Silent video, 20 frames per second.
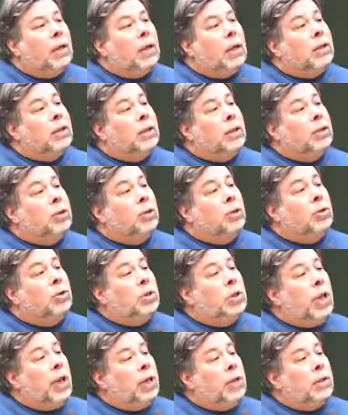until
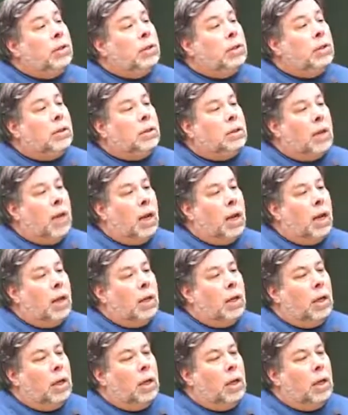Tuesday to decide.